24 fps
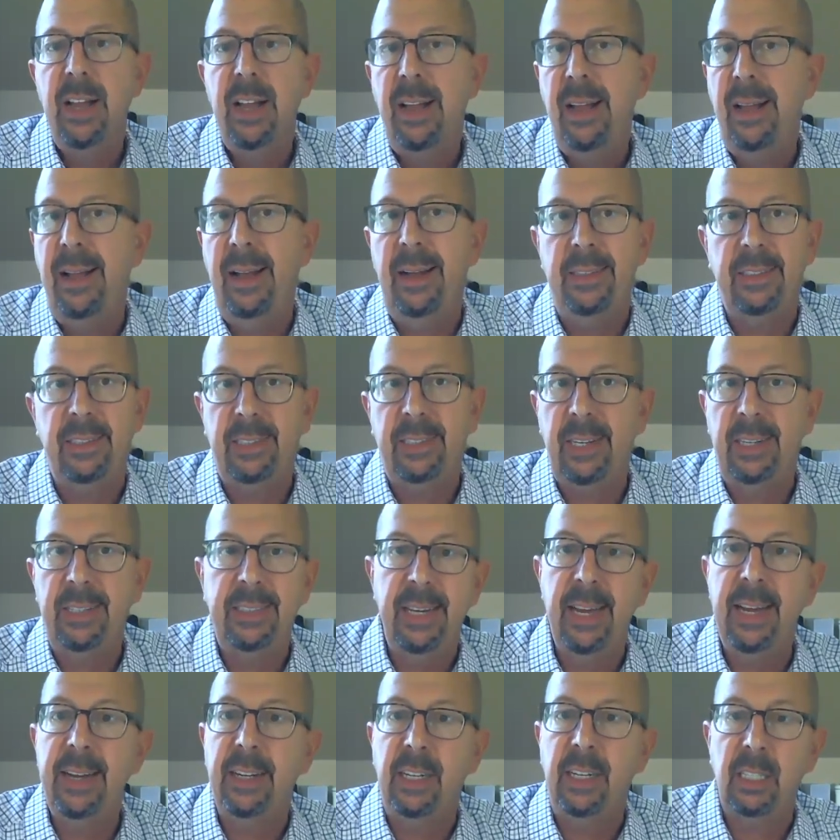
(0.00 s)
at say
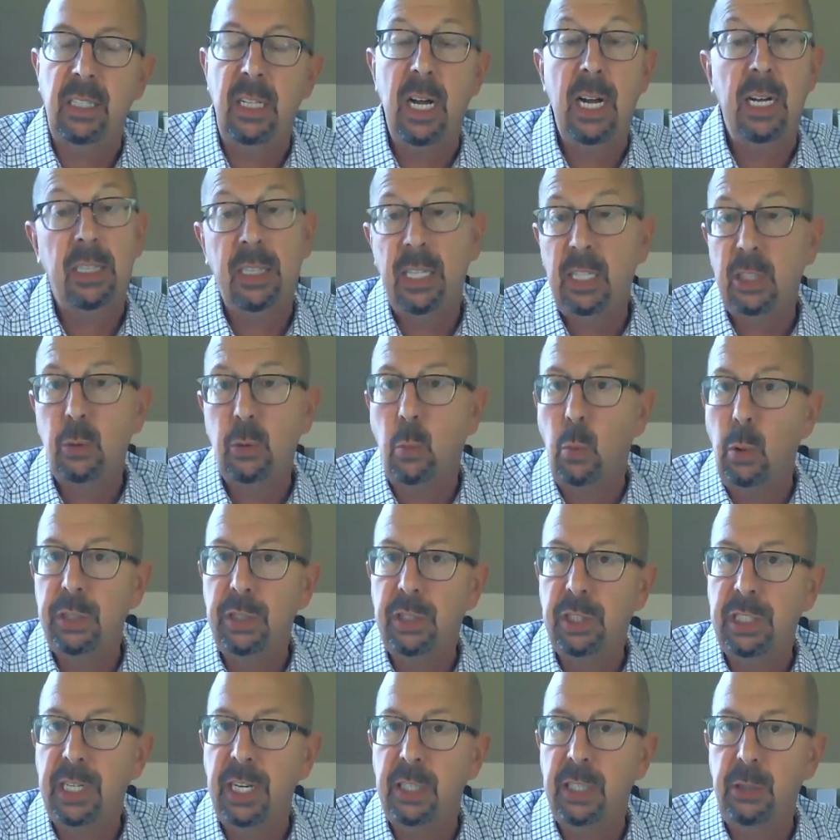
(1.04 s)
10 o'clock, that's one
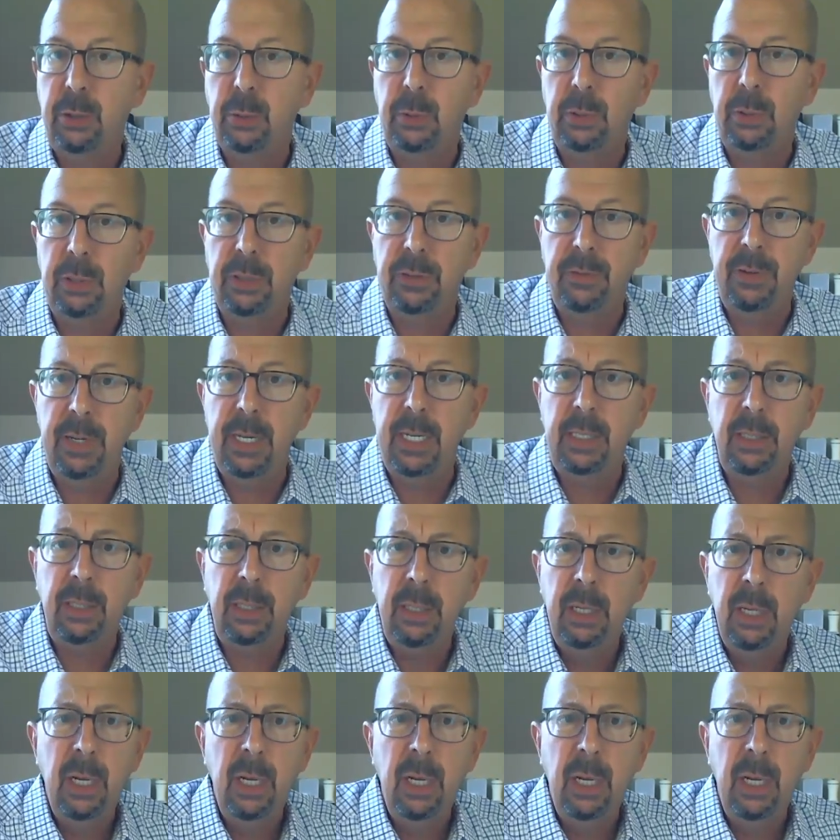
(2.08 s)
scheduled event.